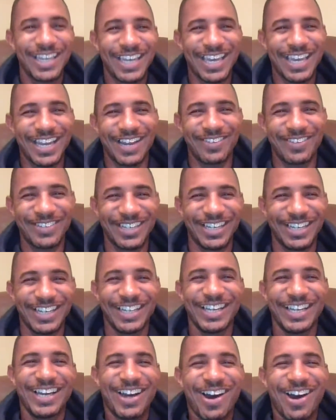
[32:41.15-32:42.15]
And I'm
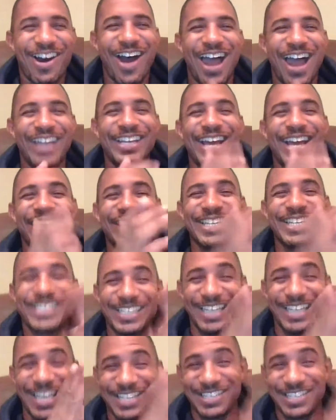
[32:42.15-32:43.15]
done. All right, now
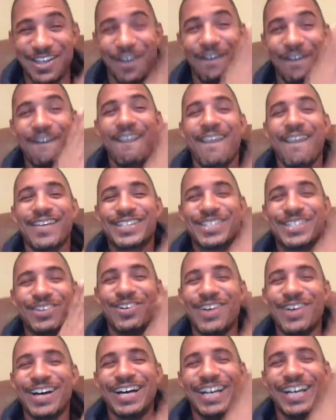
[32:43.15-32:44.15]
listen to this, though.
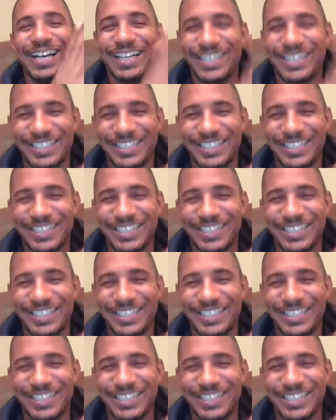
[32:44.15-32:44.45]
So,